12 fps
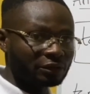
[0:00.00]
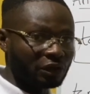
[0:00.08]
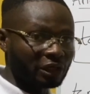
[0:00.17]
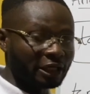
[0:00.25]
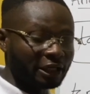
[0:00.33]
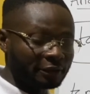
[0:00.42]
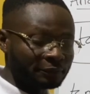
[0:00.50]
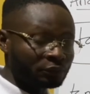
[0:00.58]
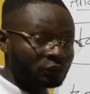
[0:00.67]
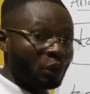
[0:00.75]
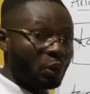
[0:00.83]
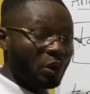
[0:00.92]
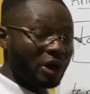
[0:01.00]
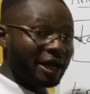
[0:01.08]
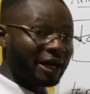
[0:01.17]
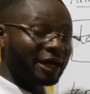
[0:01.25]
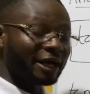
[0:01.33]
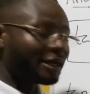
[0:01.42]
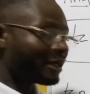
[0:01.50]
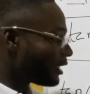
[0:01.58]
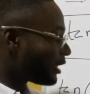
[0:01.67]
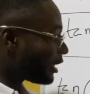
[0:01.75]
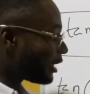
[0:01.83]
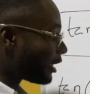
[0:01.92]
okay, where
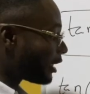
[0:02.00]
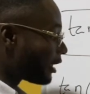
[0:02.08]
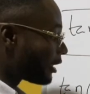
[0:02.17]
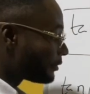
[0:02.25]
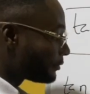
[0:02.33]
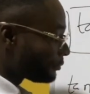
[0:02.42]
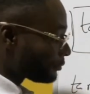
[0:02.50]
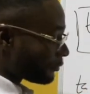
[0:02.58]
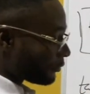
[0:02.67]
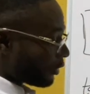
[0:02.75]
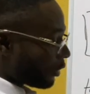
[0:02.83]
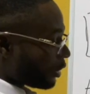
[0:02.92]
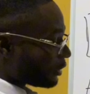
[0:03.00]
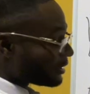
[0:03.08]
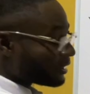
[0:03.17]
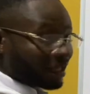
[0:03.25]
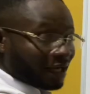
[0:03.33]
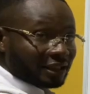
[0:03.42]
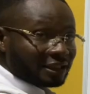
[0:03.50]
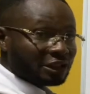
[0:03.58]
tan